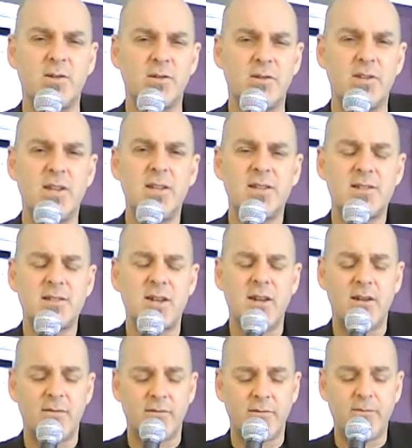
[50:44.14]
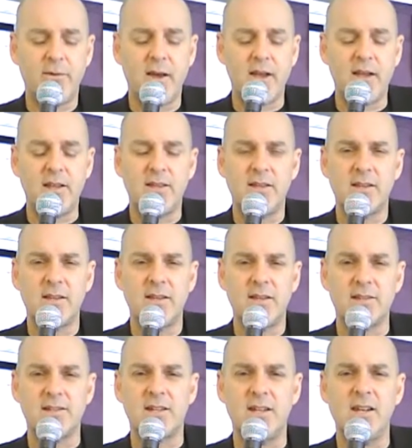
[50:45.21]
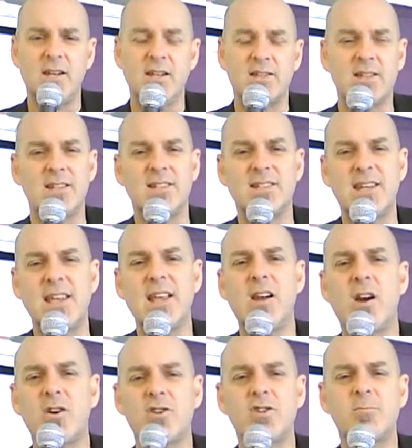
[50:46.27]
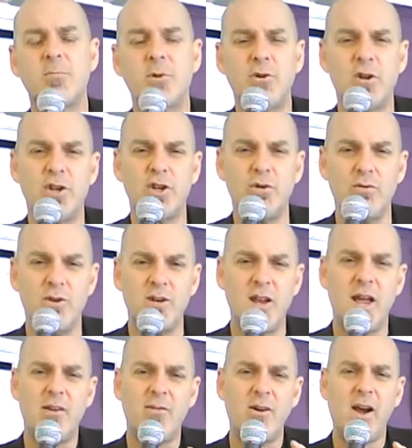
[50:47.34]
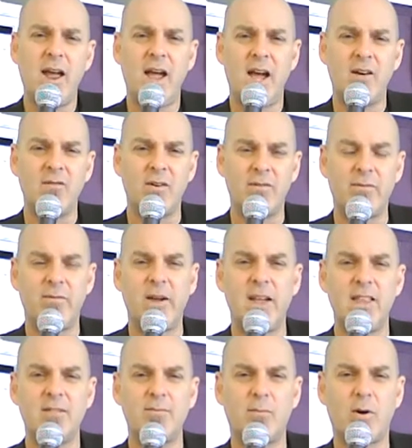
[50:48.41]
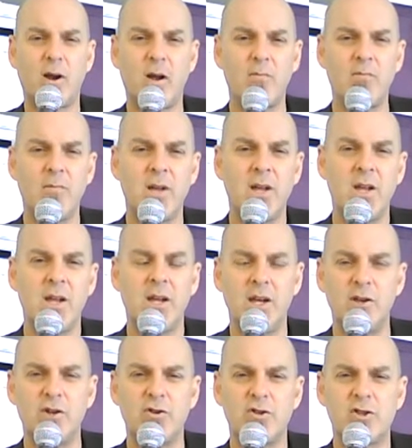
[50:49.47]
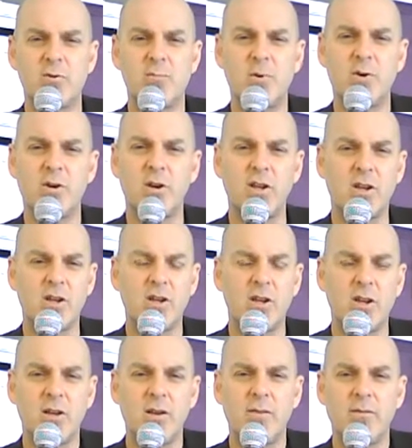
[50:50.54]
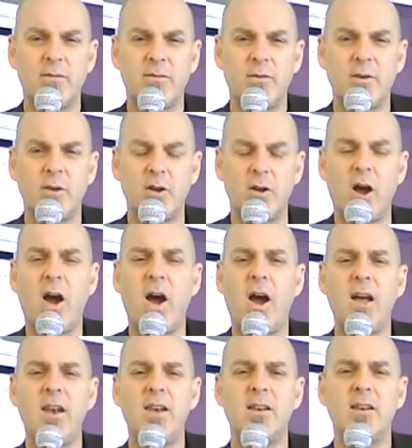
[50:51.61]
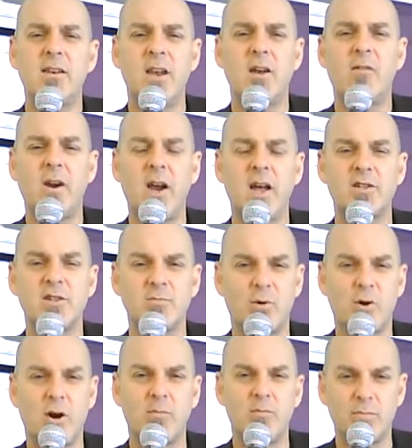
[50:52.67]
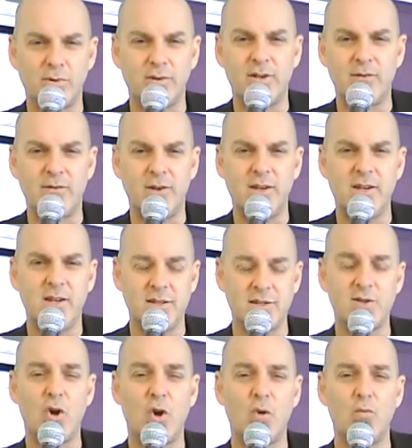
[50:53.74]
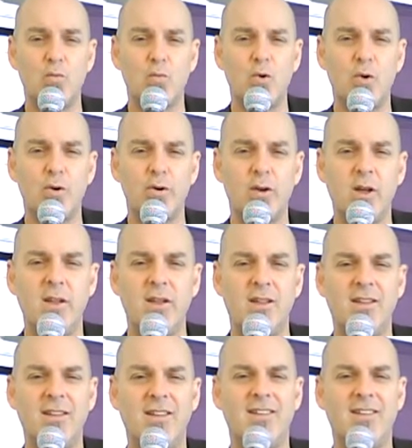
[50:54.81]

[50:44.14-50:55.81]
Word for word: And so this faith is in us, it's in our spirit. You never have a faith problem in your spirit. God never has a problem believing his own word.